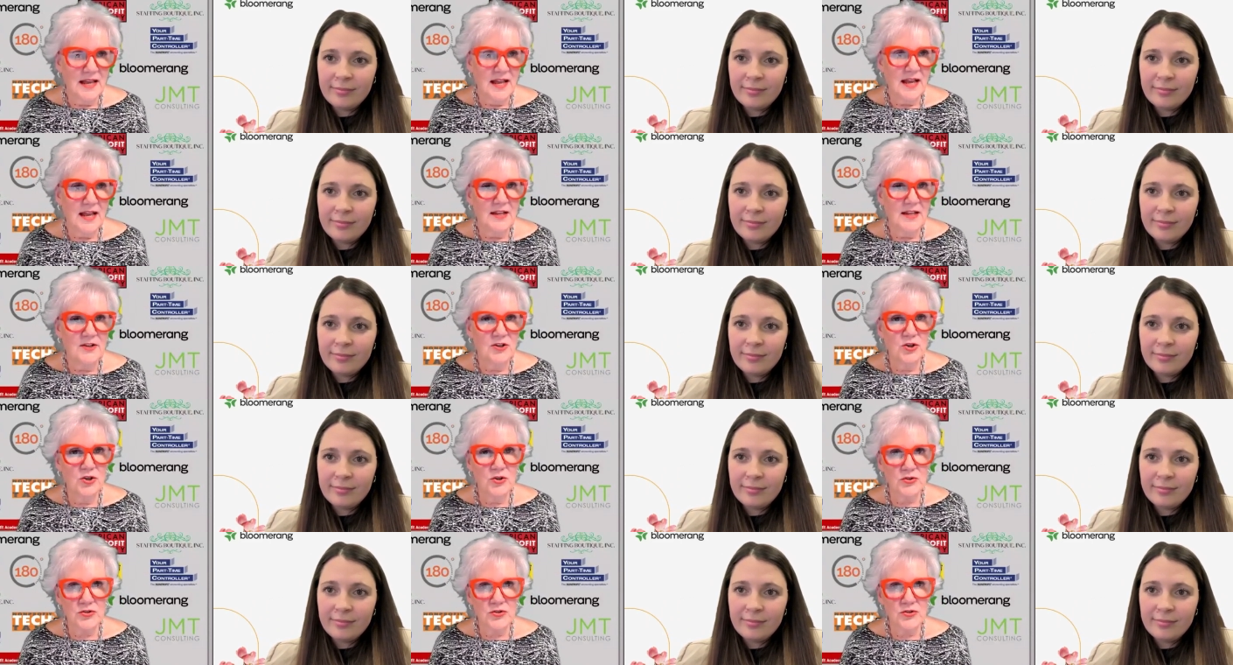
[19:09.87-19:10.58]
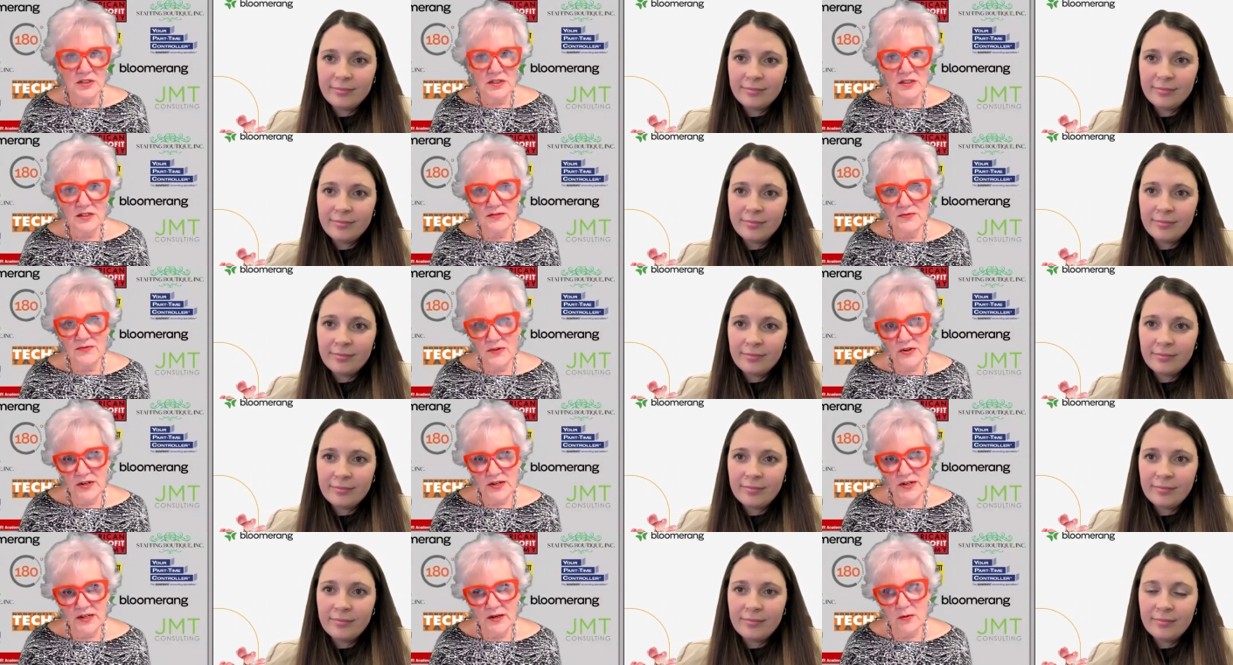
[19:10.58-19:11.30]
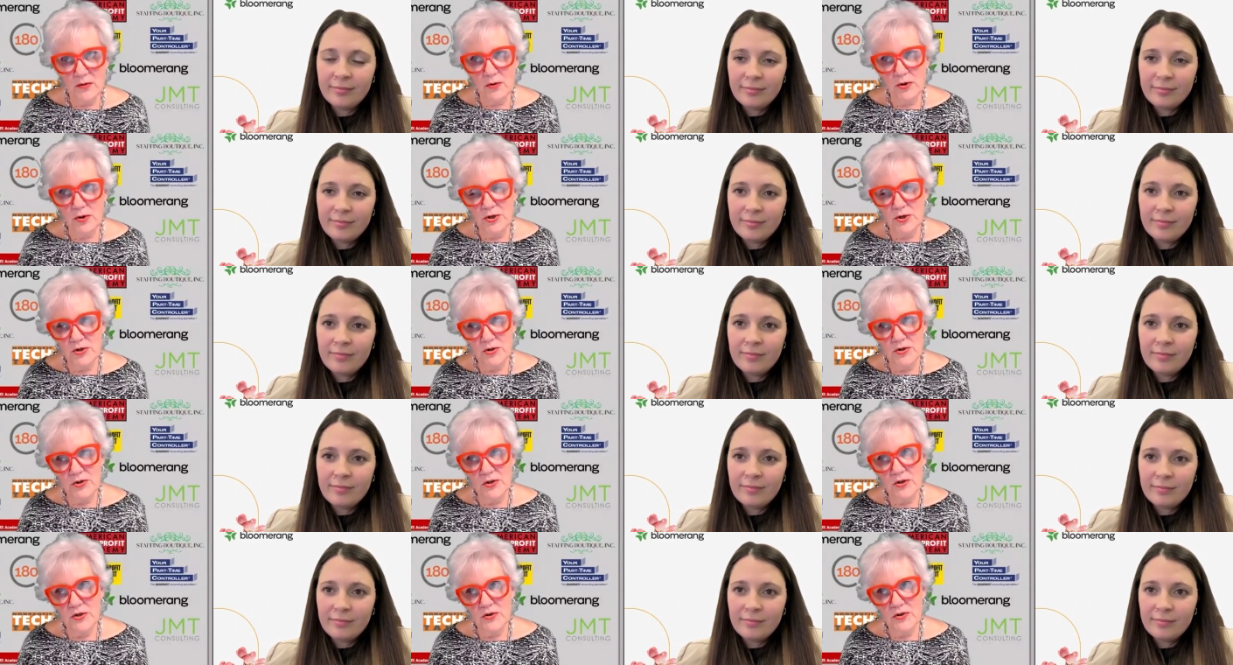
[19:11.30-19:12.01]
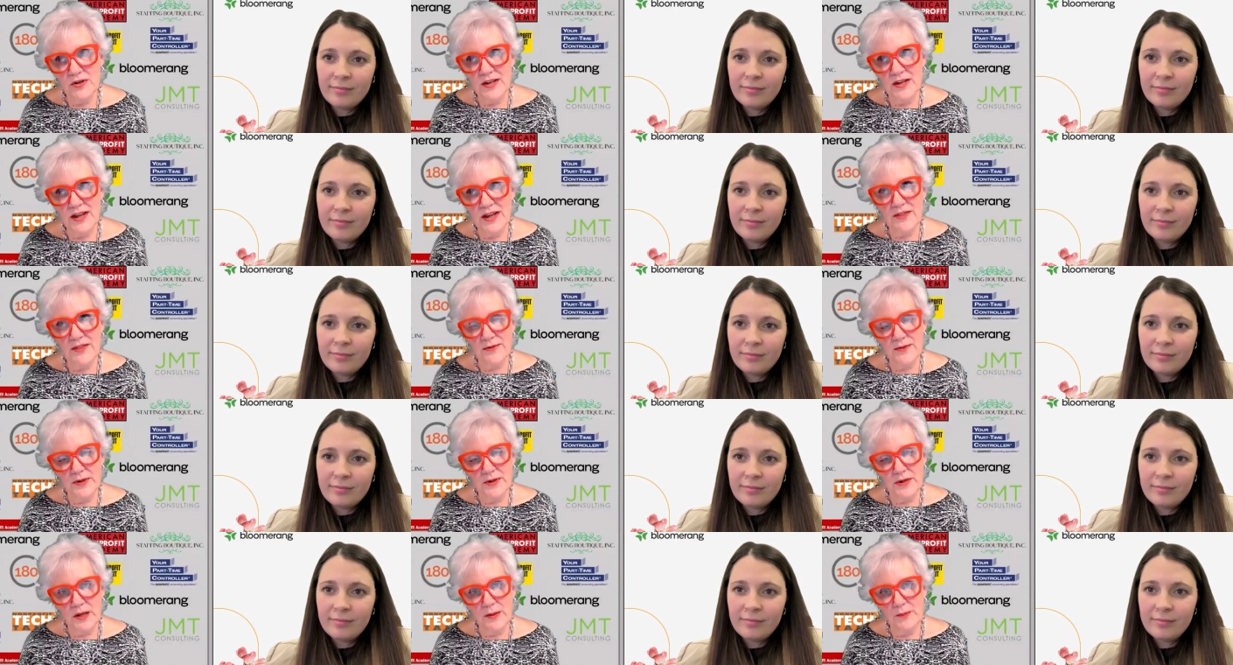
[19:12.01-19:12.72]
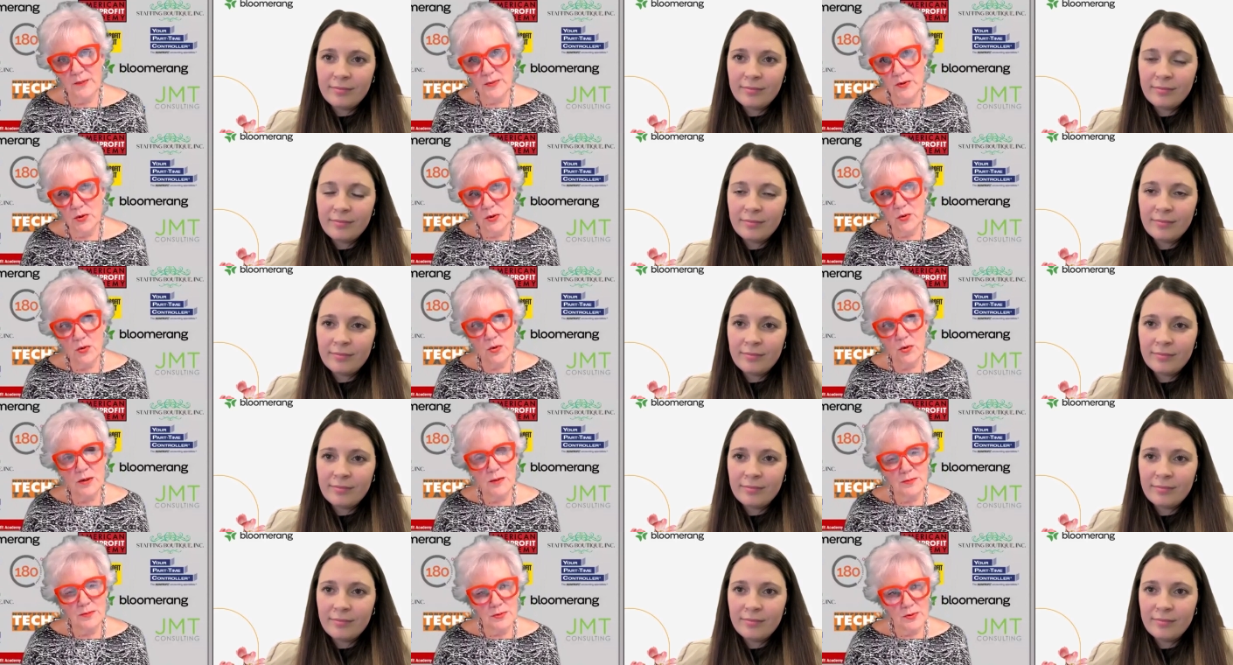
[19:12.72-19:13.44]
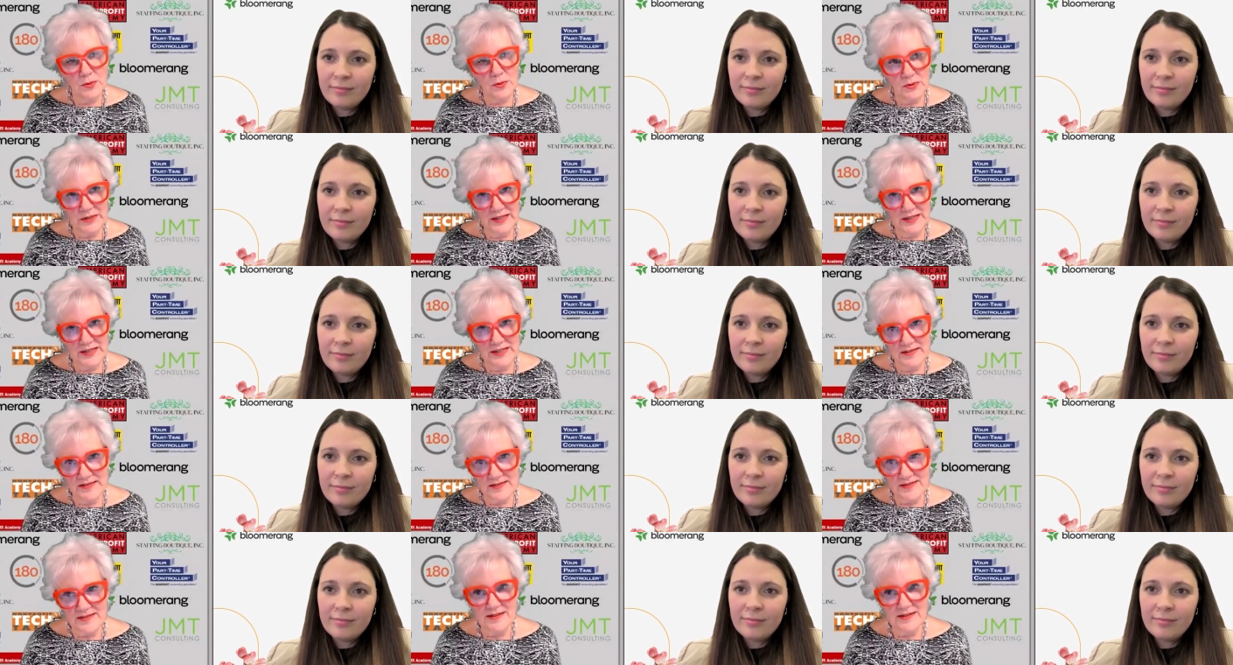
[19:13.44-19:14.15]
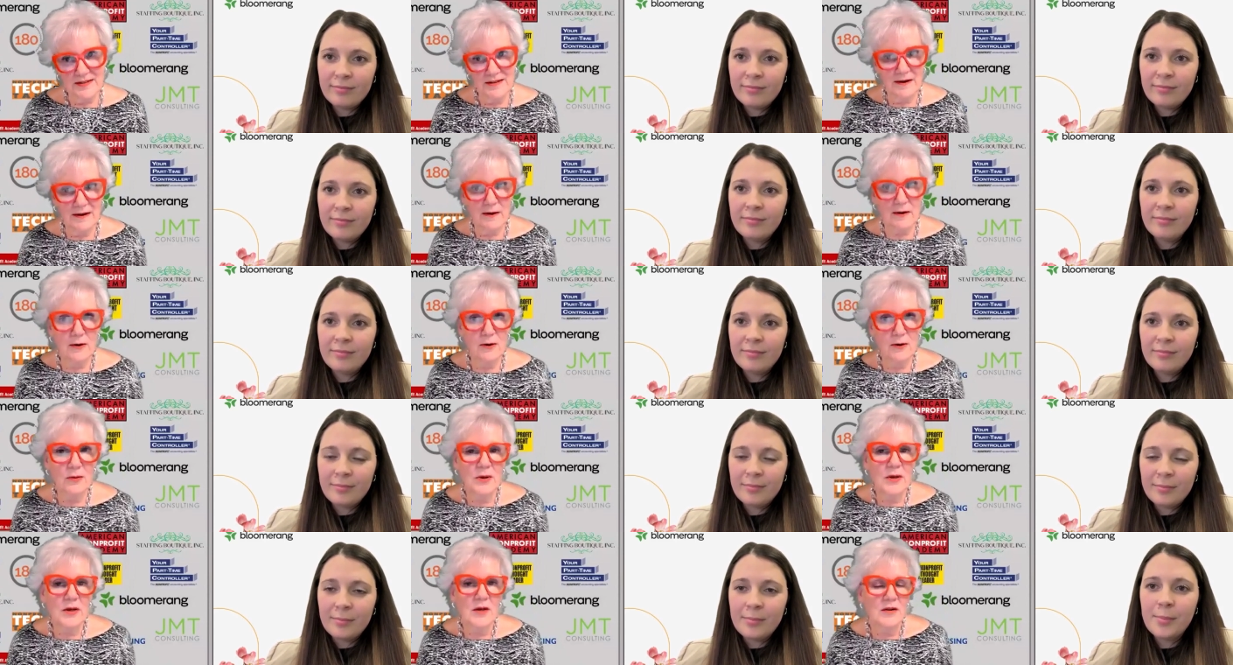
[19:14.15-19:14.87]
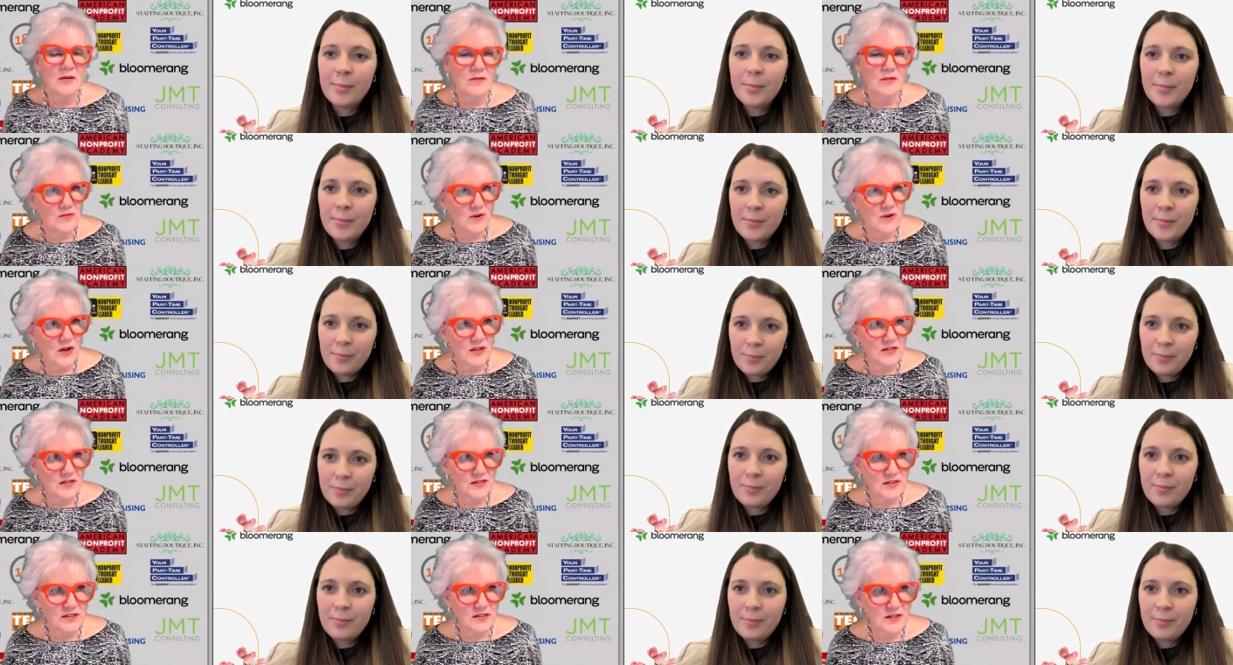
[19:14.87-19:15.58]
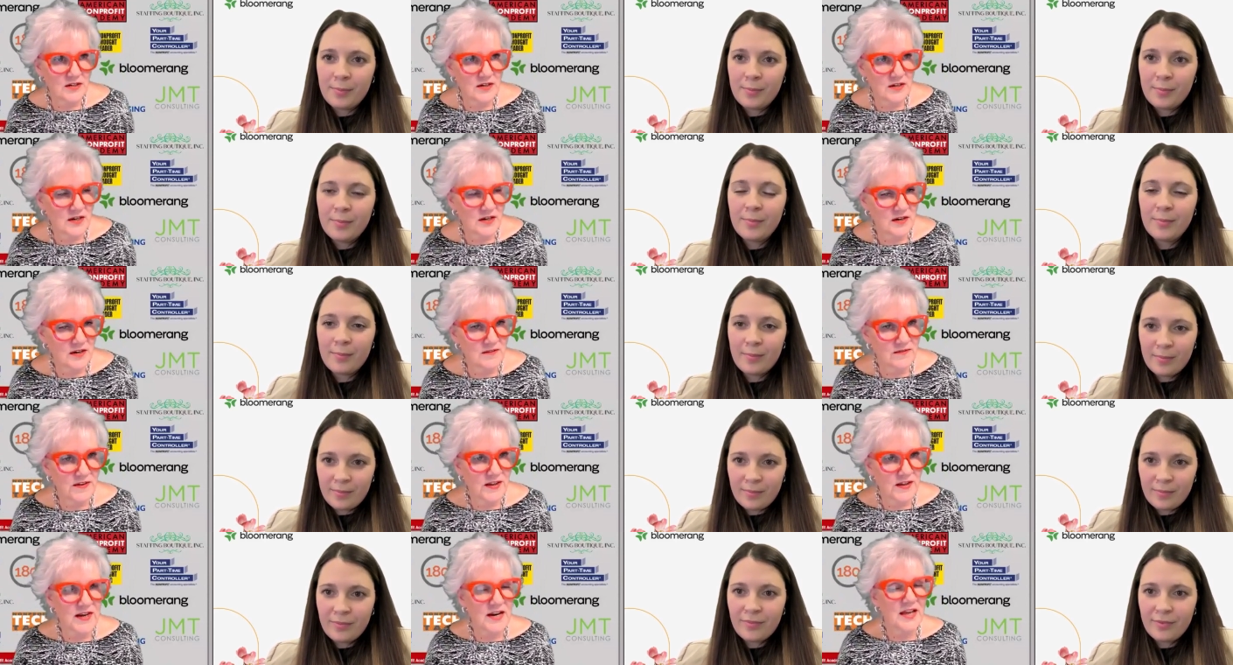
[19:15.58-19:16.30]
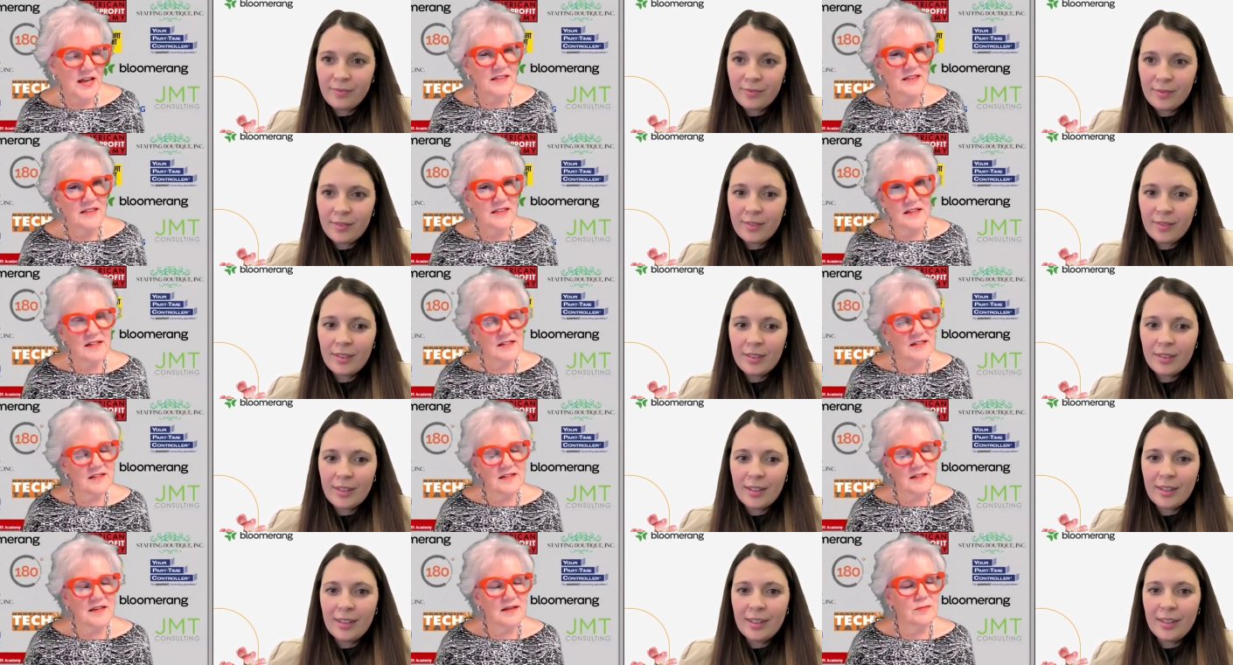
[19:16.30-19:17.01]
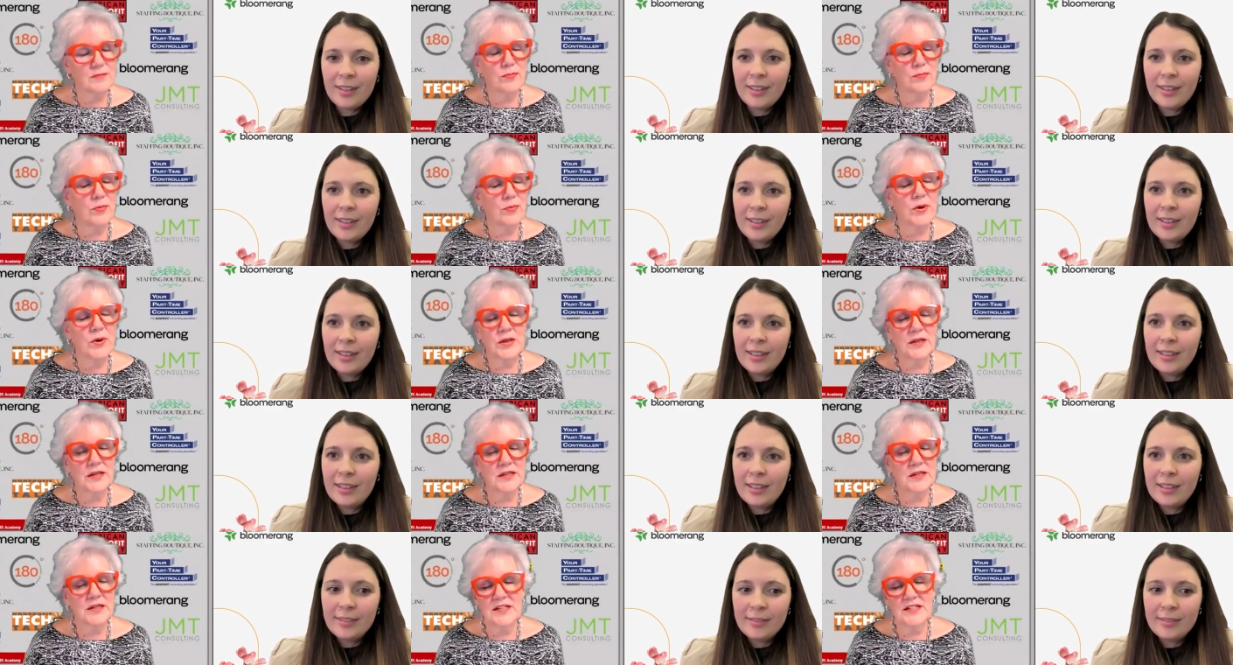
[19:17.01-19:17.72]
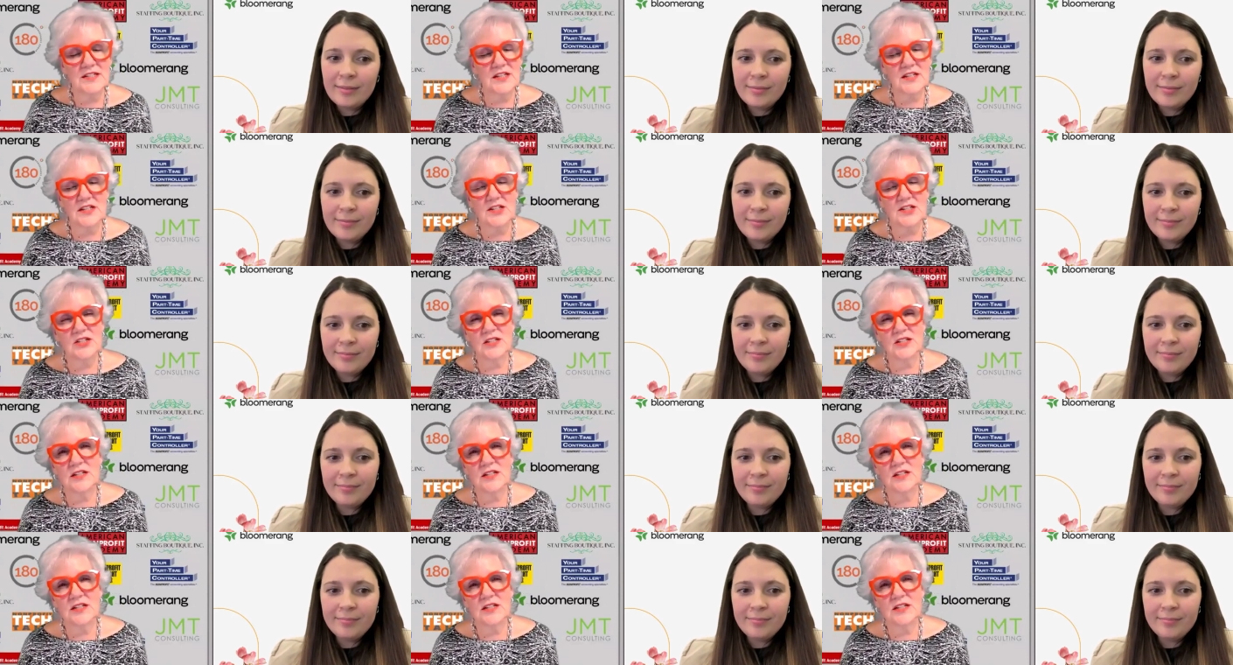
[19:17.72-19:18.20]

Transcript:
Speaker 1: and you're delivering or you're you're gathering up your employees to go volunteer at an event. I think it's like brilliant. It's like